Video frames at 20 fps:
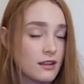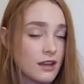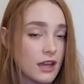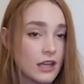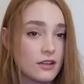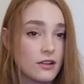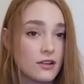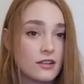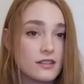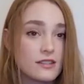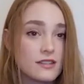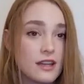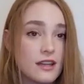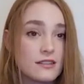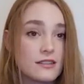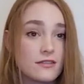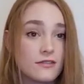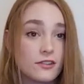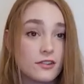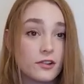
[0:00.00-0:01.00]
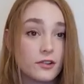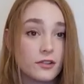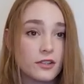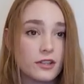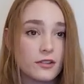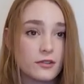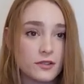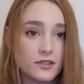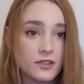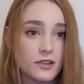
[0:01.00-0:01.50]
I noticed how difficult
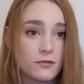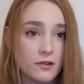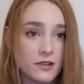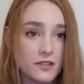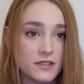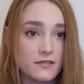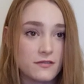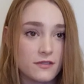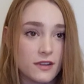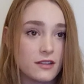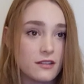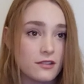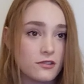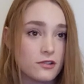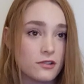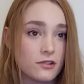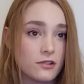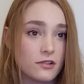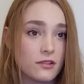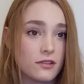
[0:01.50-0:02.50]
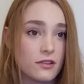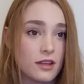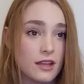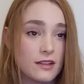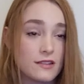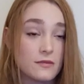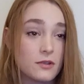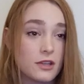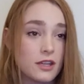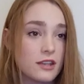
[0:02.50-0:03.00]
it also was to find the truth,
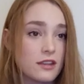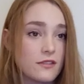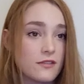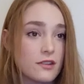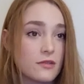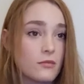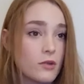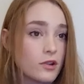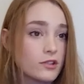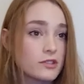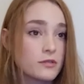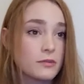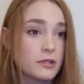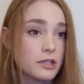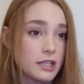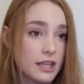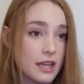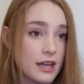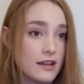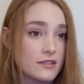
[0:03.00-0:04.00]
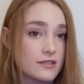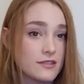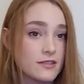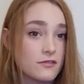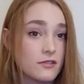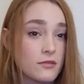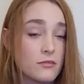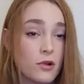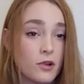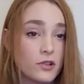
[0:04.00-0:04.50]
as we are given multiple accounts
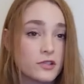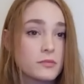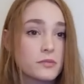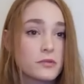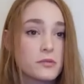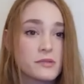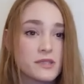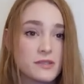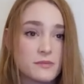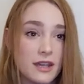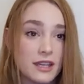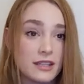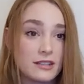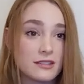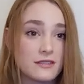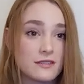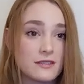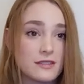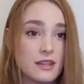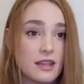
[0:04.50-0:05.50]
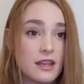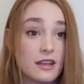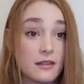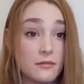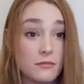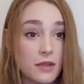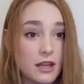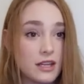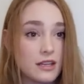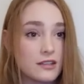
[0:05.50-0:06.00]
from multiple perspectives and
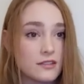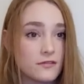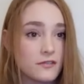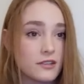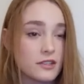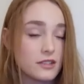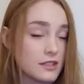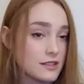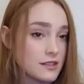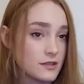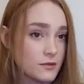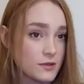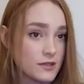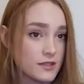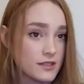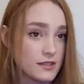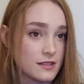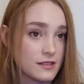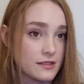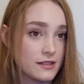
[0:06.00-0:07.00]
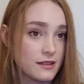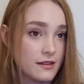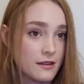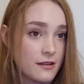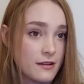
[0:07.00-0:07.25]
in many different discourses.